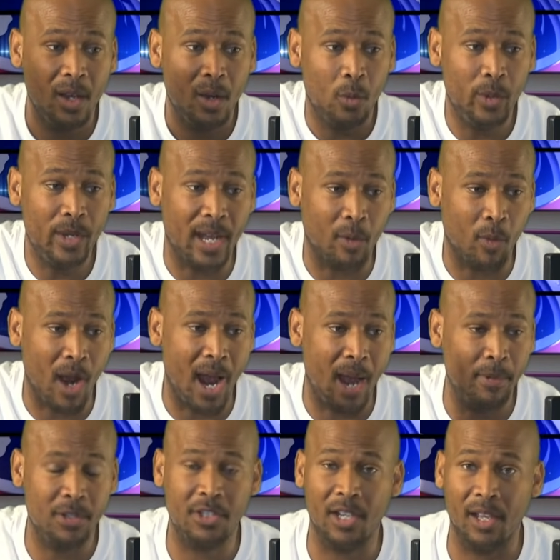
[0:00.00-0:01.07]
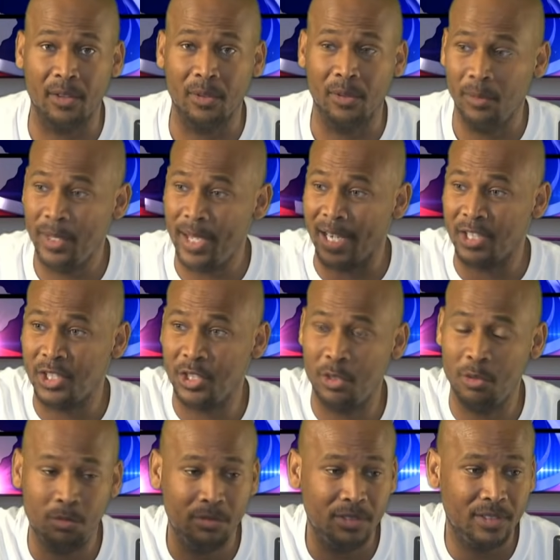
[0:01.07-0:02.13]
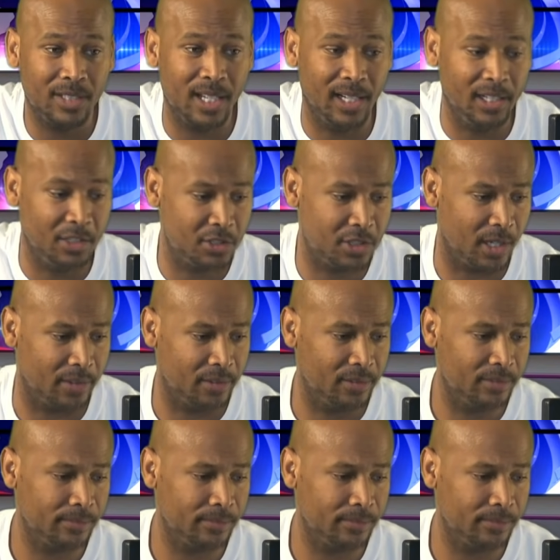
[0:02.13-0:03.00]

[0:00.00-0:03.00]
We got to rob each other. We got to shoot, kill each other.